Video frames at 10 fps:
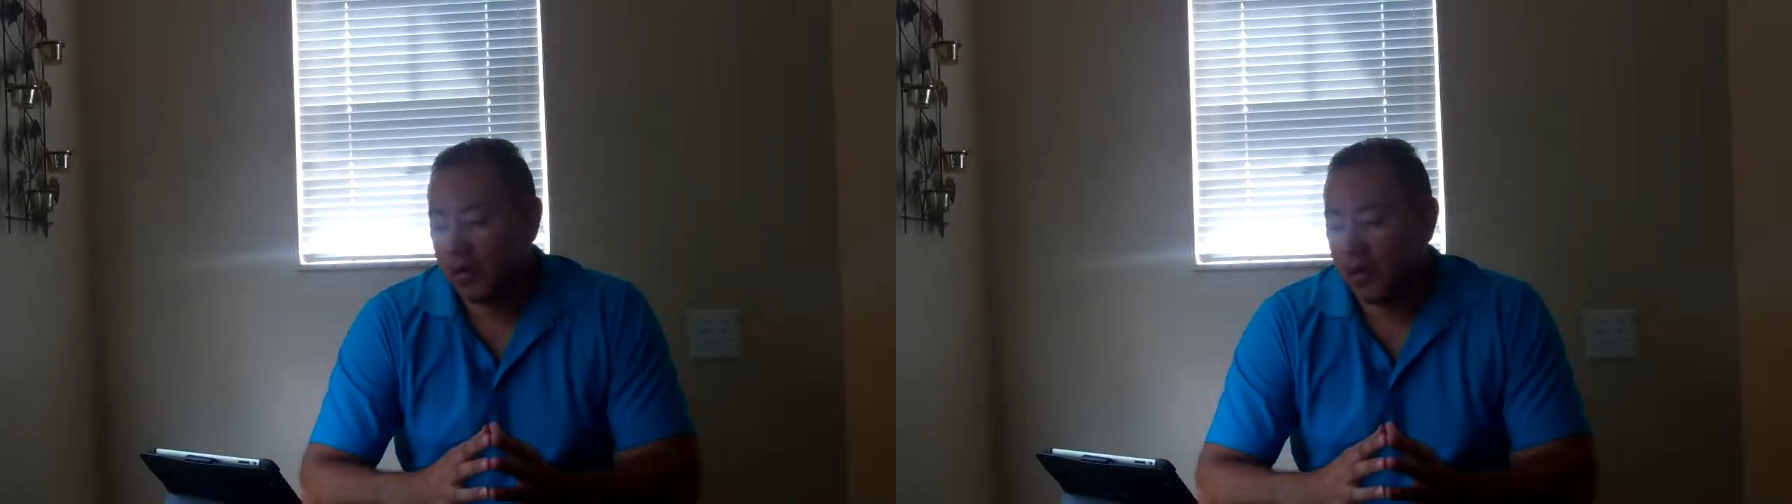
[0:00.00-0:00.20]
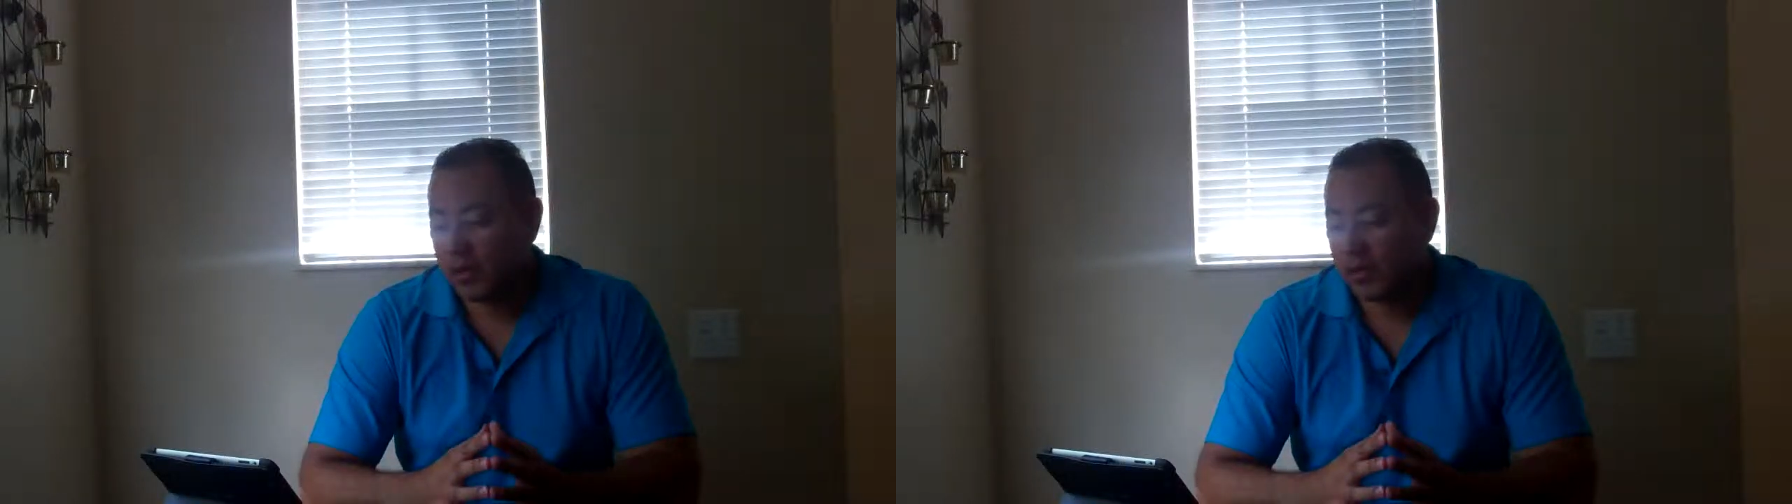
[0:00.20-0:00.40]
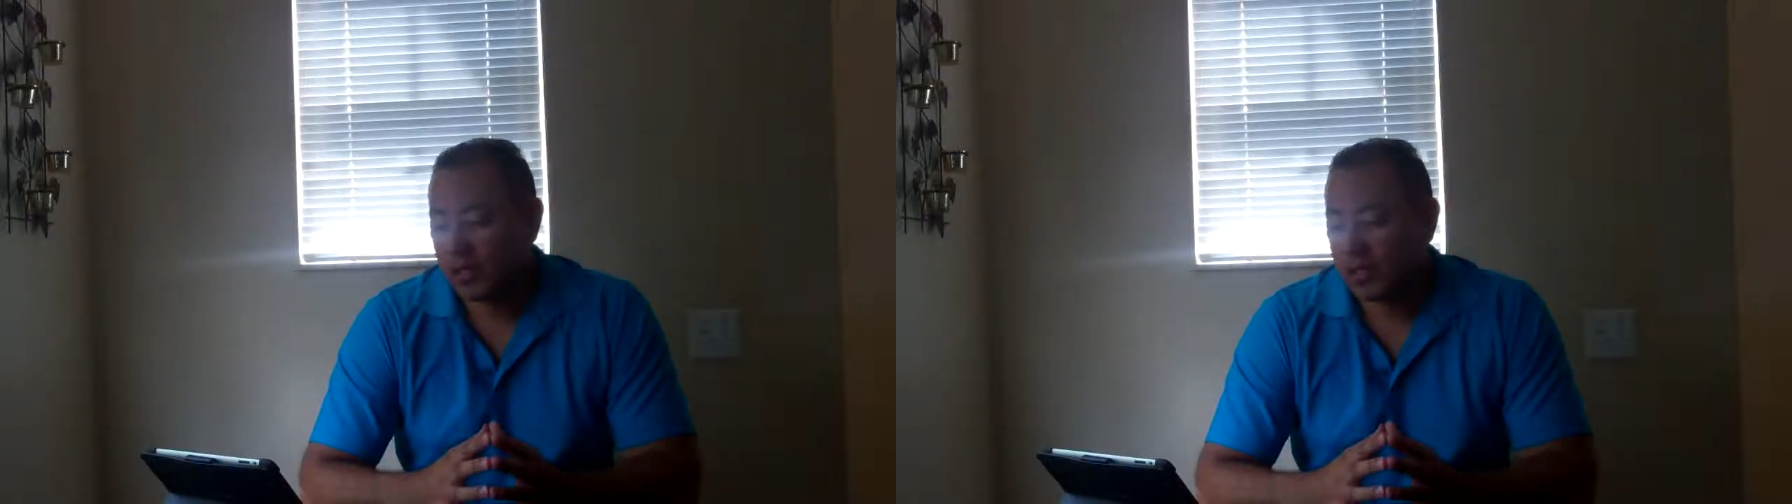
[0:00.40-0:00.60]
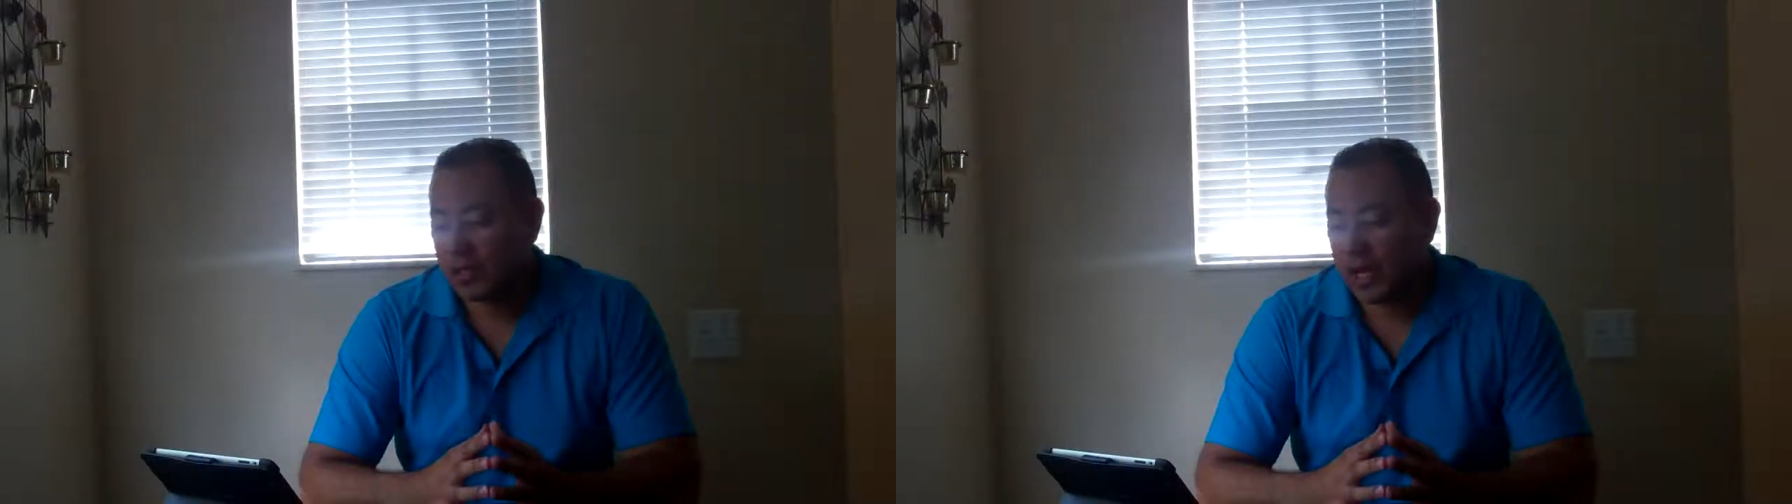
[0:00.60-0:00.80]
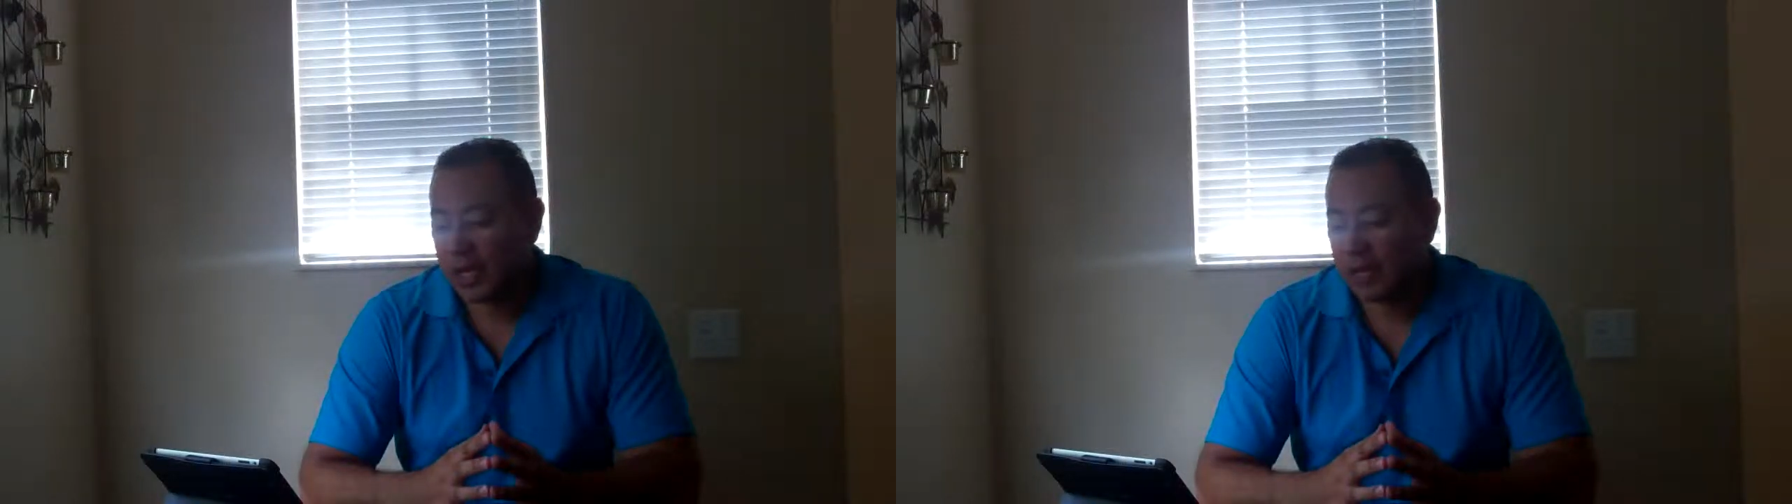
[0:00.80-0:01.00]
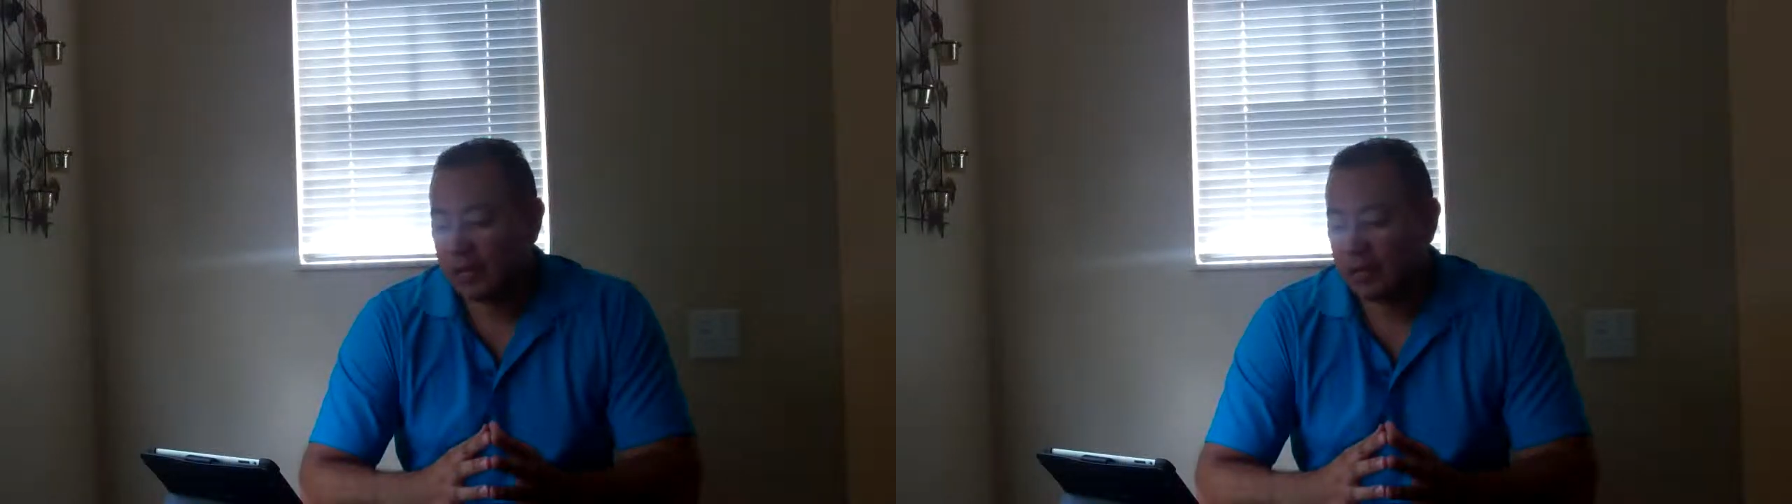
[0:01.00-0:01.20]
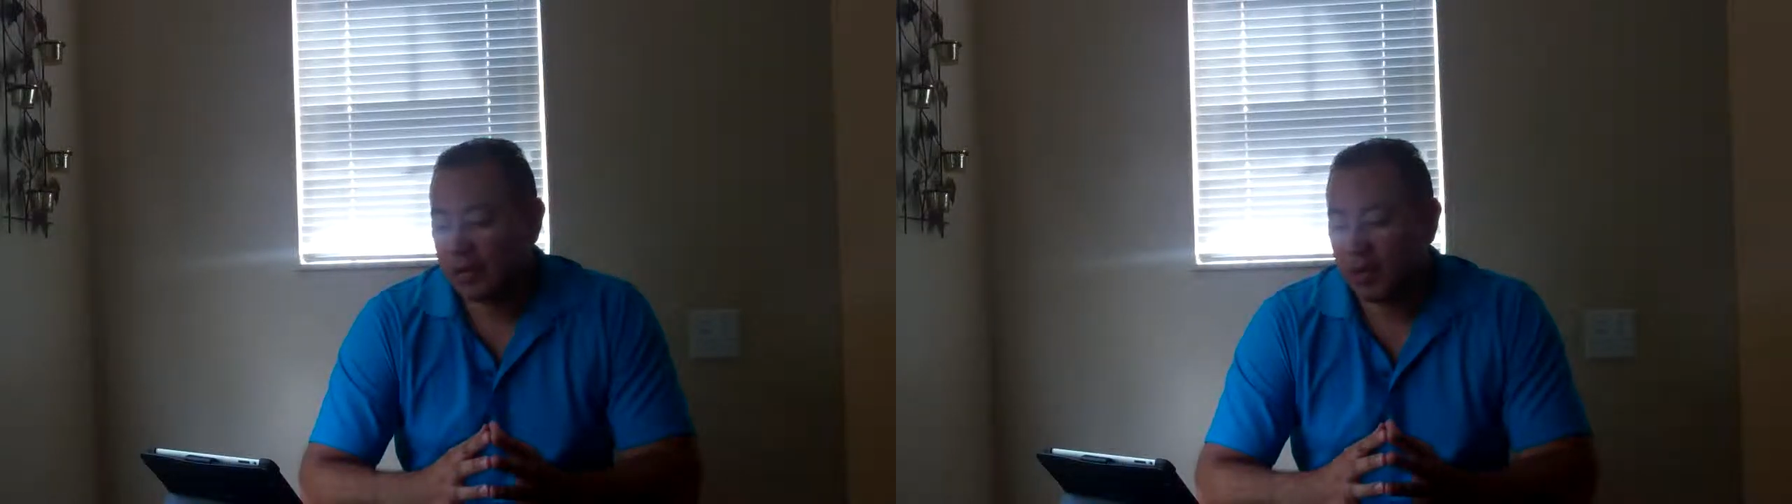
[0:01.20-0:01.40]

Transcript: whether to take